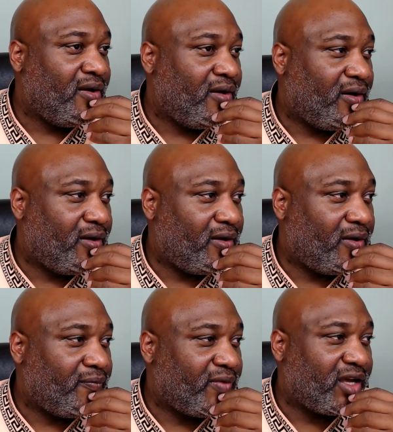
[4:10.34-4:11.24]

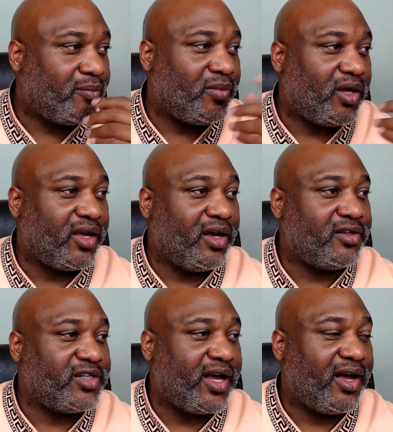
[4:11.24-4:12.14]
Um, they can a
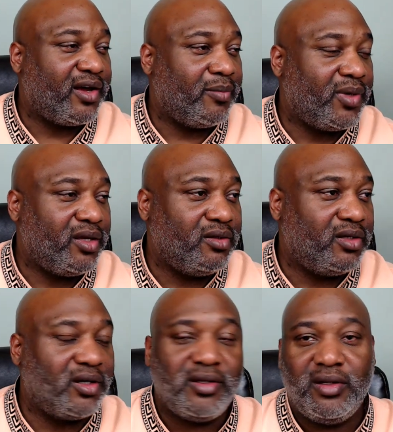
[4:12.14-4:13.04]
child can be
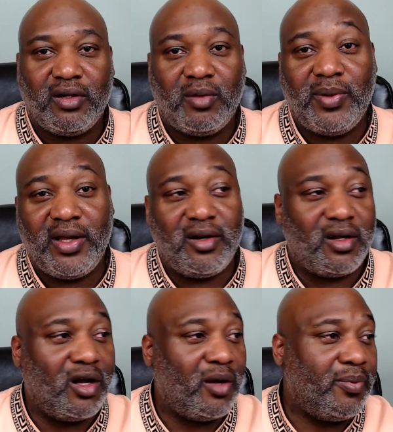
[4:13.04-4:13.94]
looking, you know, complaining in a
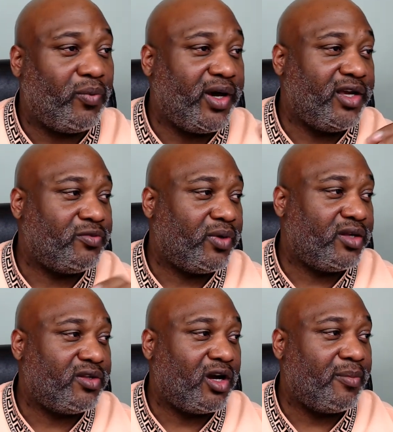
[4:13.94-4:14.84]
couple ways where they're
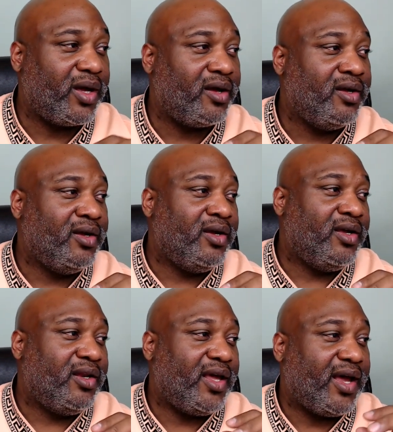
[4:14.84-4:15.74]
talking about
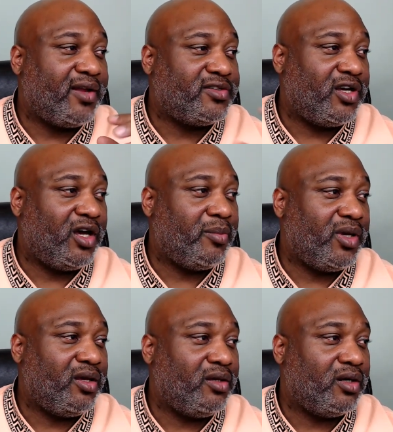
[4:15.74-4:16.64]
they got a
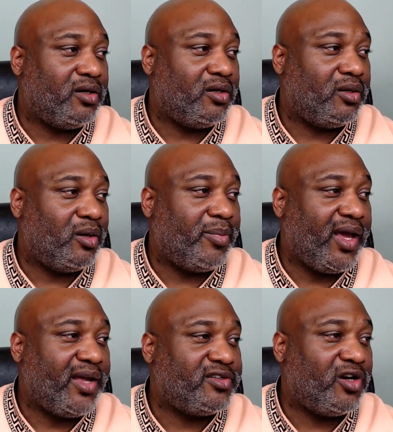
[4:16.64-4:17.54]
tummy, uh, a
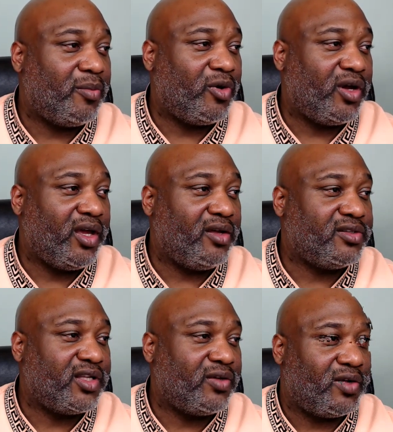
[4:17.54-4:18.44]
bad tummy, or
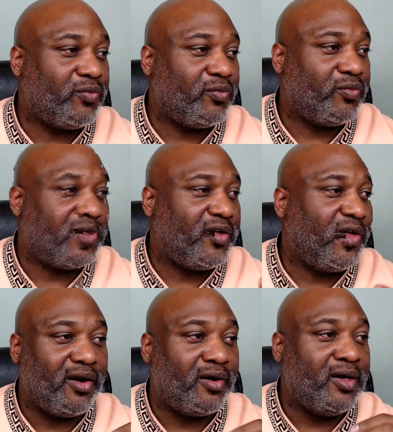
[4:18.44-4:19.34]
illness that really is
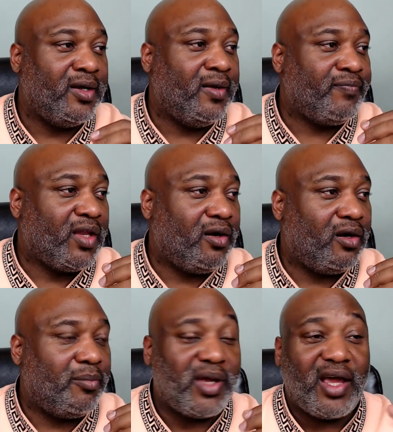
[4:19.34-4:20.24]
there.
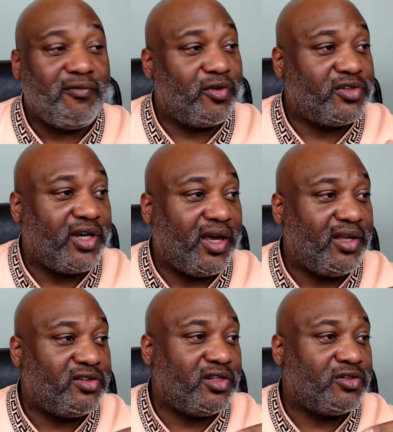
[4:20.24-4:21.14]
Uh, behavioral
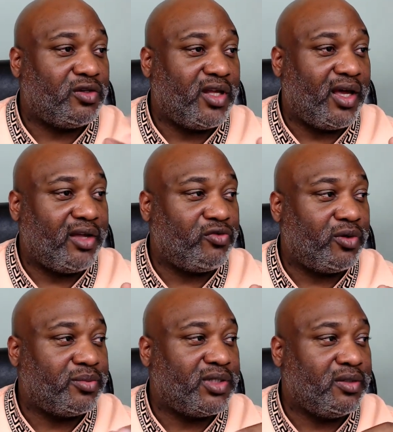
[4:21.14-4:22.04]
changes or
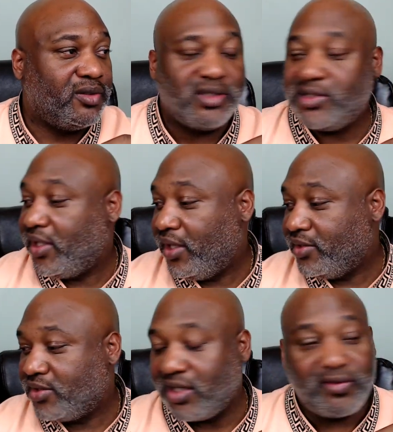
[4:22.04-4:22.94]
tantrums, saying
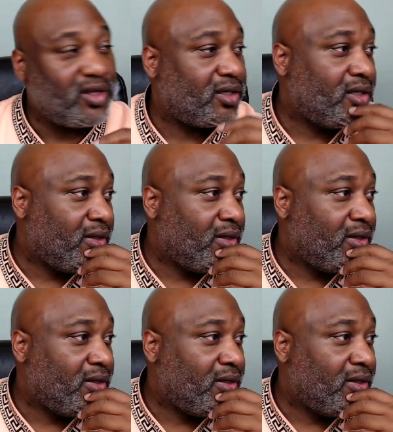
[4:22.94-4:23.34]
something,